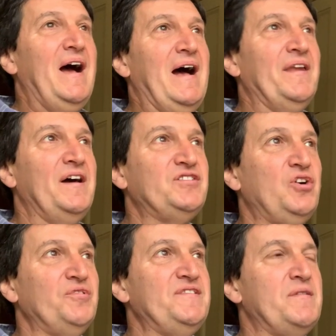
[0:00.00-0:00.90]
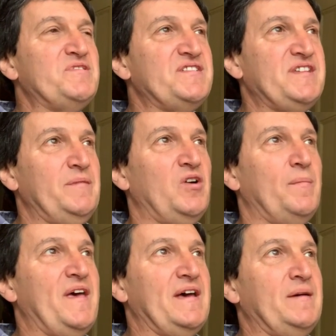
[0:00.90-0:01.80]
And I'd got in, there was a cinema
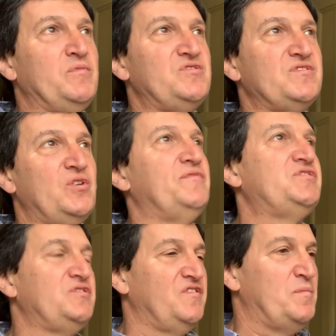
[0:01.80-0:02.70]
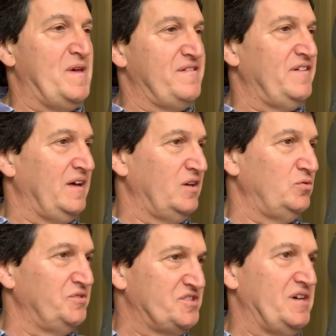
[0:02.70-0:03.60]
up there, which was an offshoot of the BFI
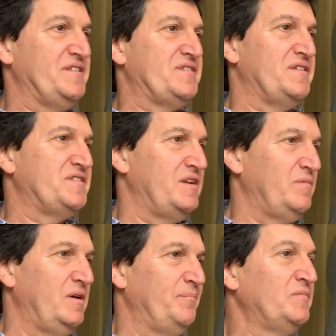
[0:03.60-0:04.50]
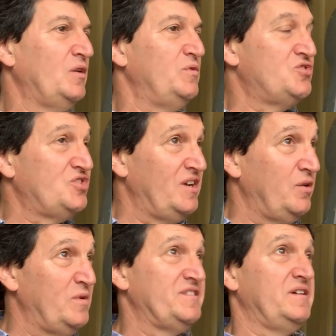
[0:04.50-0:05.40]
called the Tyneside Cinema, with
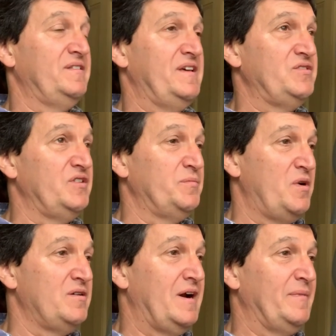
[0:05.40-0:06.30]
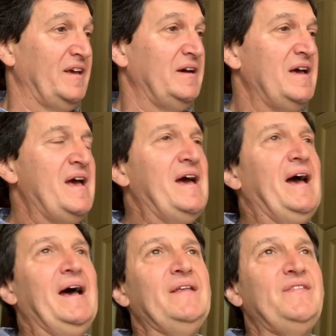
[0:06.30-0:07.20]
Sheila Whittaker then doing the programming.
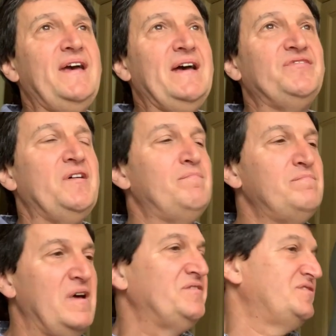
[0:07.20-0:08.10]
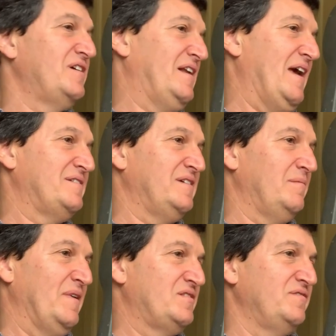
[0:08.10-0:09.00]
And they had the most
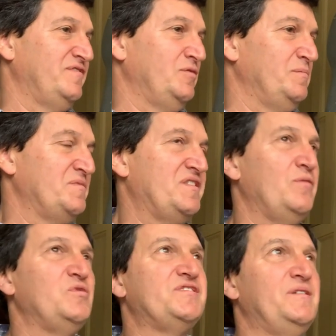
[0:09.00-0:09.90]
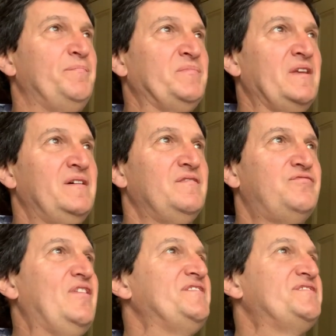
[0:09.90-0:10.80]
eclectic mix of films. There was a
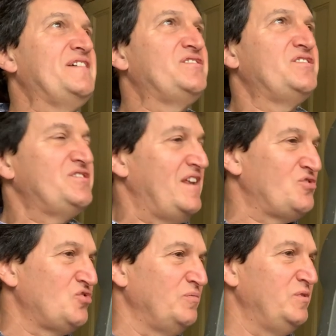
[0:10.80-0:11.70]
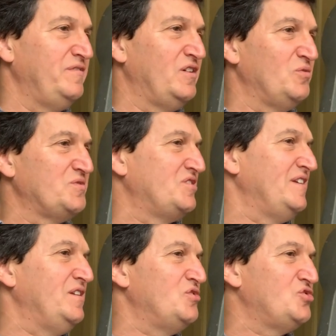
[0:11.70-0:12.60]
French existential movie called
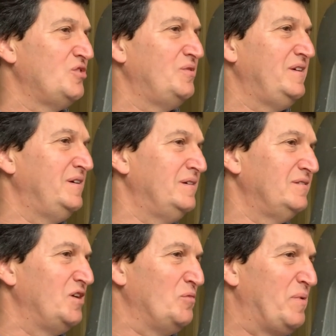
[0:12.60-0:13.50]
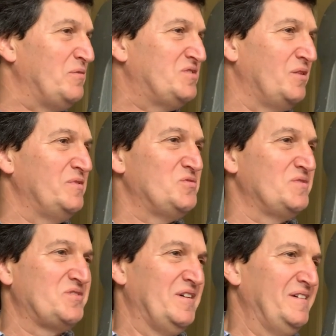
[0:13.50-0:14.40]
Celine and Julie Go Boating, which
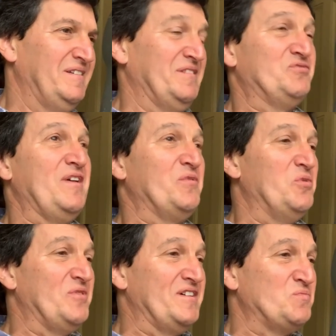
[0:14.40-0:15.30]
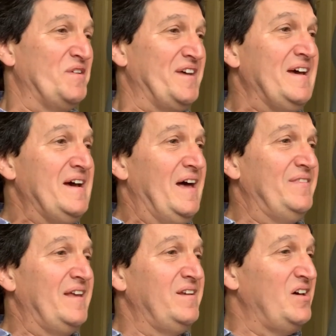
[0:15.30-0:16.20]
was, I think, 3¼ hours one day. And
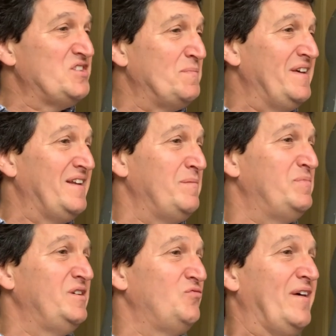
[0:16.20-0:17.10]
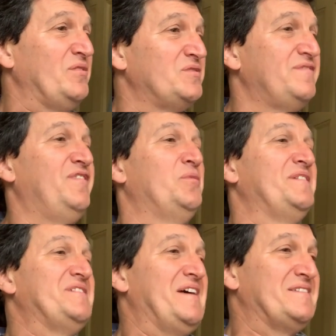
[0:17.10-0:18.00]
then Liza Minnelli and Burt Reynolds the
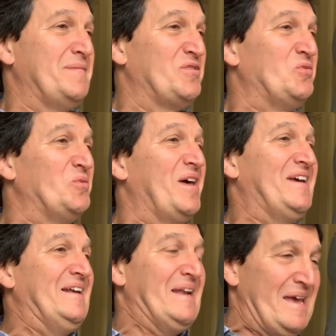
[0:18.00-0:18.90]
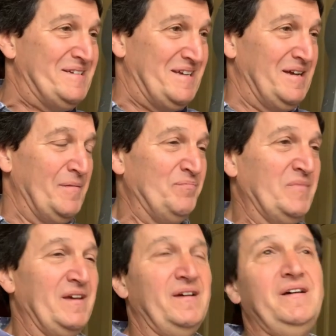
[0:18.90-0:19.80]
following day in something called Lucky Lady.
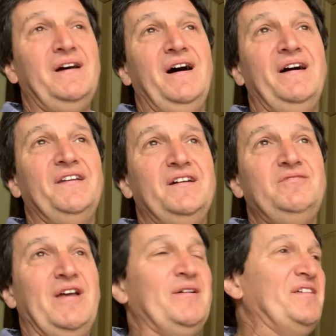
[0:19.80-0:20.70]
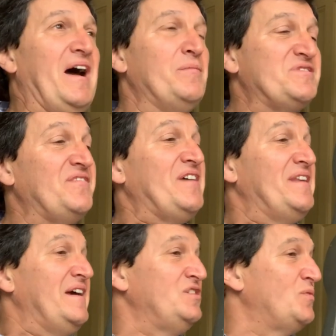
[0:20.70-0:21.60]
Perfect. And I was at
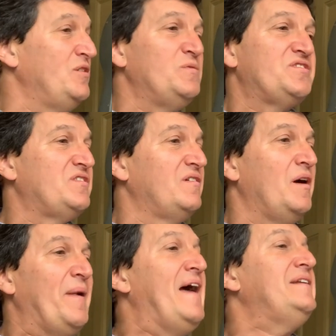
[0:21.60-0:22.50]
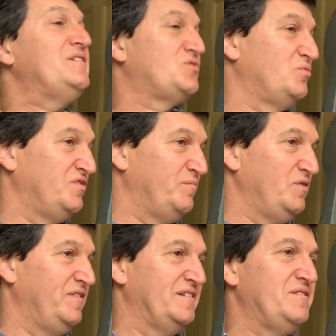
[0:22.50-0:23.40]
that age where you would soak up any sort of movie.